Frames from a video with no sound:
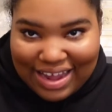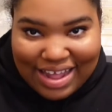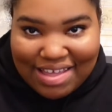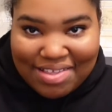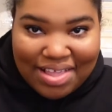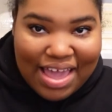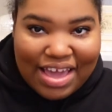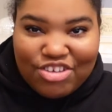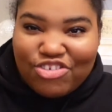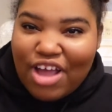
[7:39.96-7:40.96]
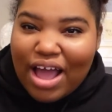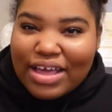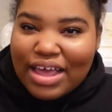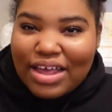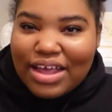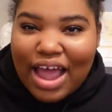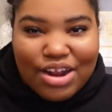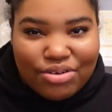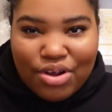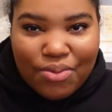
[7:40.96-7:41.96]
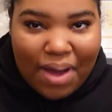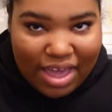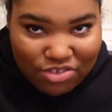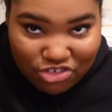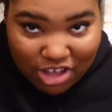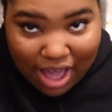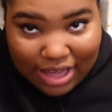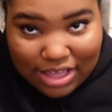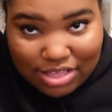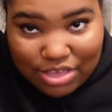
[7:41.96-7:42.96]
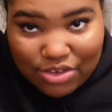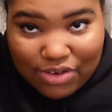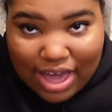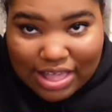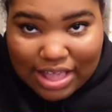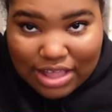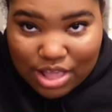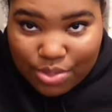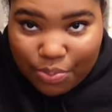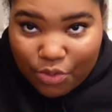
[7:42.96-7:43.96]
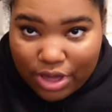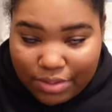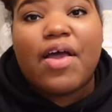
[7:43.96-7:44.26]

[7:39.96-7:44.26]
is like shocking. I don't know why it's shocking to you guys at this point.